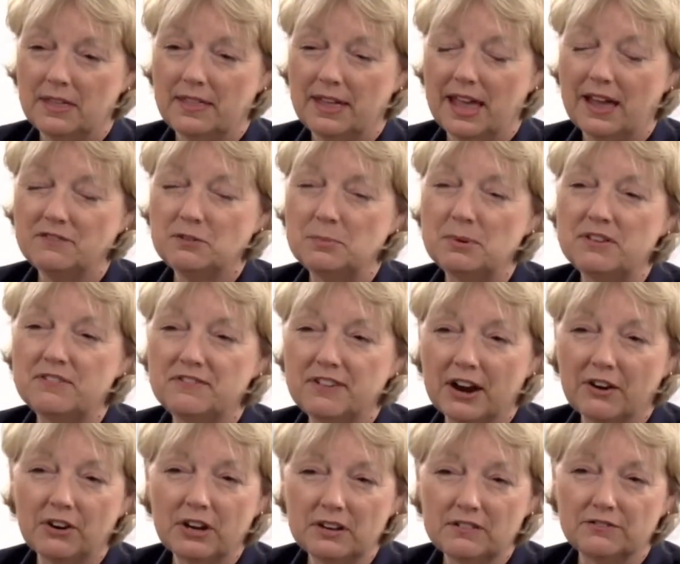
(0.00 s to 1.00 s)
they have to be
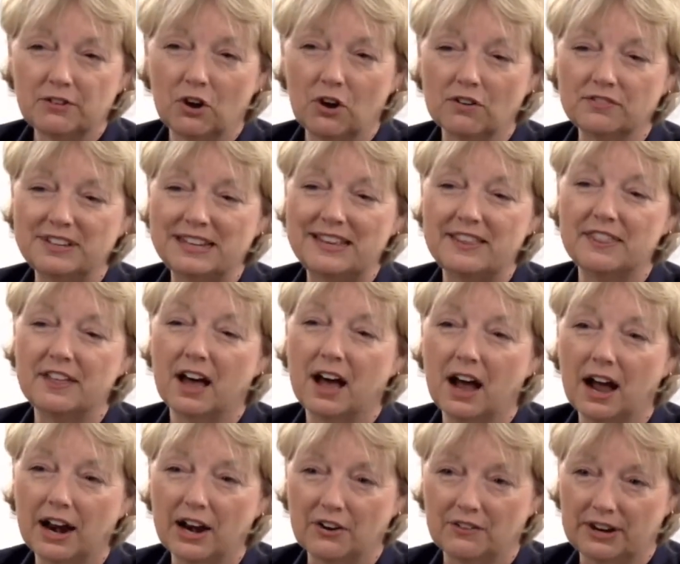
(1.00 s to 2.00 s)
very involved in the
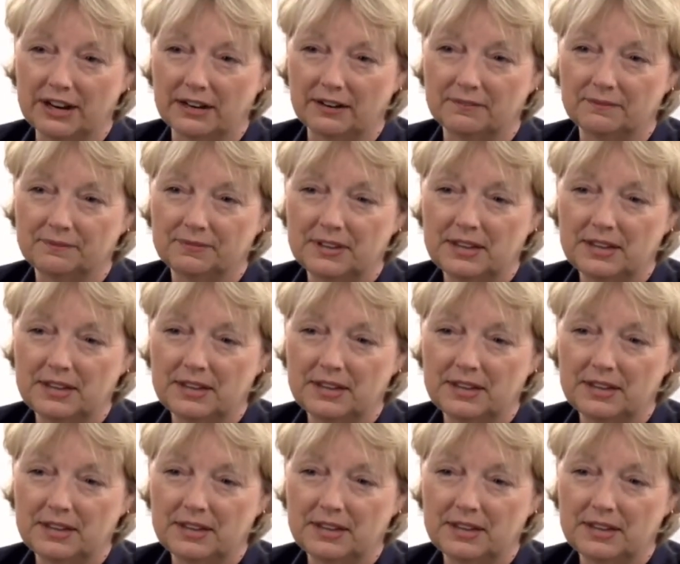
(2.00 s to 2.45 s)
hiring.